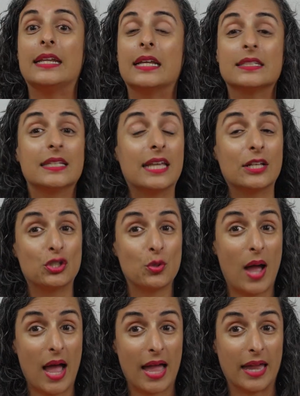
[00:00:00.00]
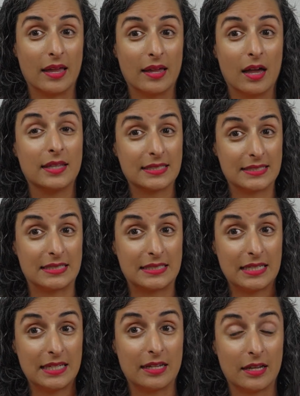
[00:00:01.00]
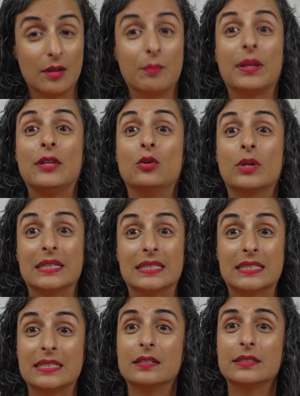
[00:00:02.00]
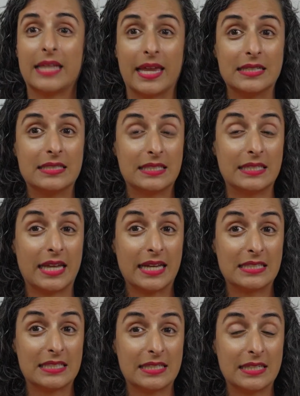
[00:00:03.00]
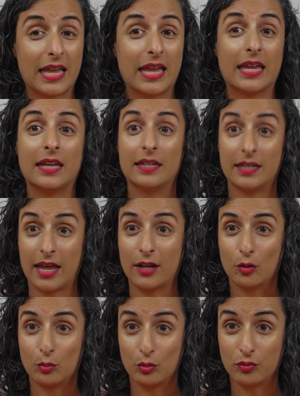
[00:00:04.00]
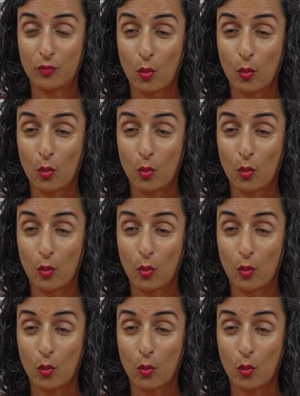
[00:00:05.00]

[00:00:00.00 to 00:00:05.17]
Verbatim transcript: It doesn't get you high unless it's heated, but you can still take T H C A in an edible